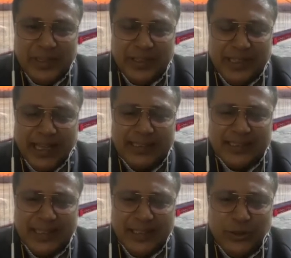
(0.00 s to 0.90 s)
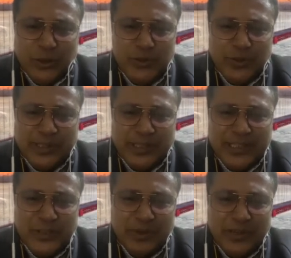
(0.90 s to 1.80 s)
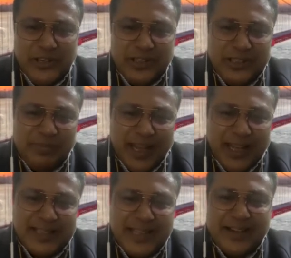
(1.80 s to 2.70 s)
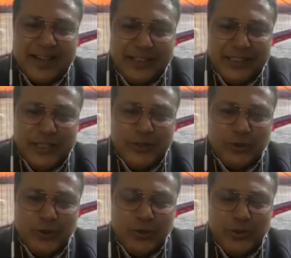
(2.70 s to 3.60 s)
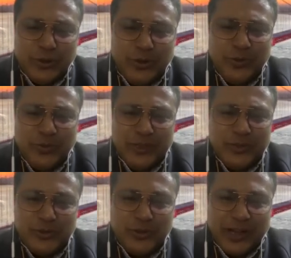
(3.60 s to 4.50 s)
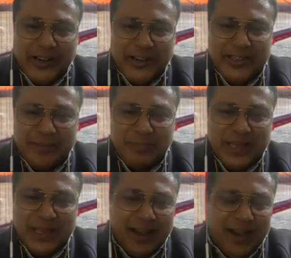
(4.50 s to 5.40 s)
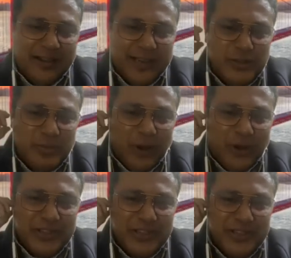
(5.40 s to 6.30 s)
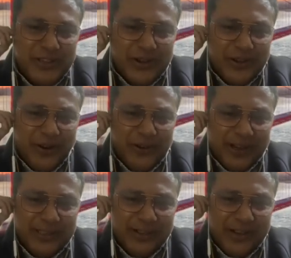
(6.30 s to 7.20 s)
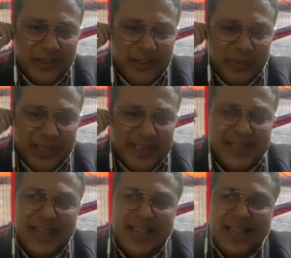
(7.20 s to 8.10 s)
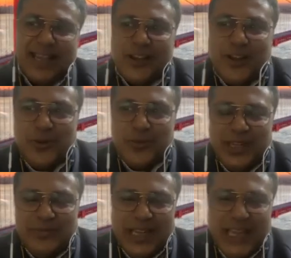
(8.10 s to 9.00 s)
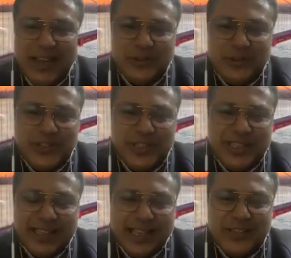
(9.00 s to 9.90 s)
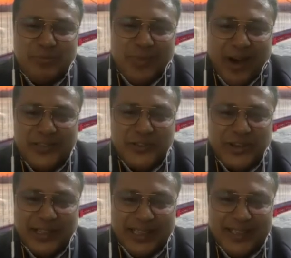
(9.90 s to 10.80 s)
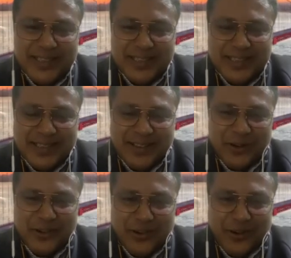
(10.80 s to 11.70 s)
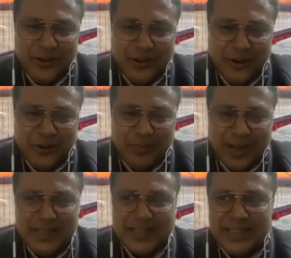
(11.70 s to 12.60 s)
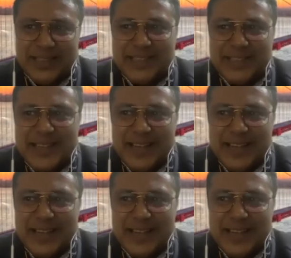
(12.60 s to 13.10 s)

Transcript: that. Those were the inspirational bags that continue to, you know, we used to carry them, our lunch boxes or other aspects. Now, we have to see that as mass retailers or mass sellers,